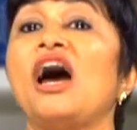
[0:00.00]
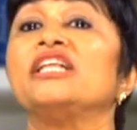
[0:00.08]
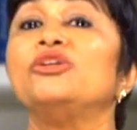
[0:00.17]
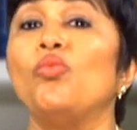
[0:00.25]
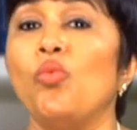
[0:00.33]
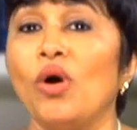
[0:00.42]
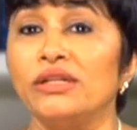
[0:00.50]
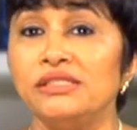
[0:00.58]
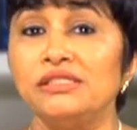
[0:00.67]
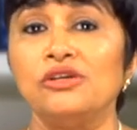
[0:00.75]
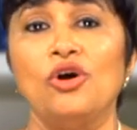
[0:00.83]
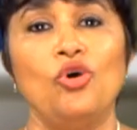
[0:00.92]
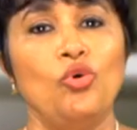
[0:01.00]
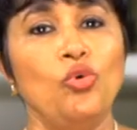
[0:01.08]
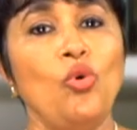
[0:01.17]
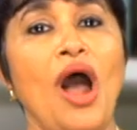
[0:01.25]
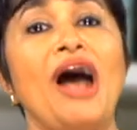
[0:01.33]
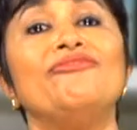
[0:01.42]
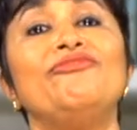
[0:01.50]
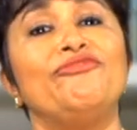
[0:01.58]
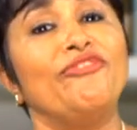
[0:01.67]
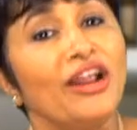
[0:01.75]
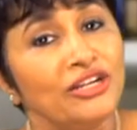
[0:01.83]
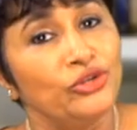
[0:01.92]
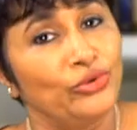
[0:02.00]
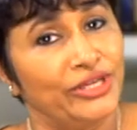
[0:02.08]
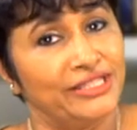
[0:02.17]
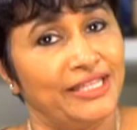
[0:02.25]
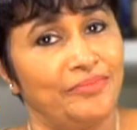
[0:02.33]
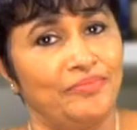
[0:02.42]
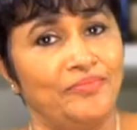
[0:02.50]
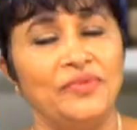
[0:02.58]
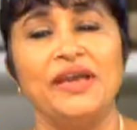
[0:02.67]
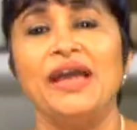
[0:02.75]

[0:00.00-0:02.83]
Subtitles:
are the ones who have fun doing them.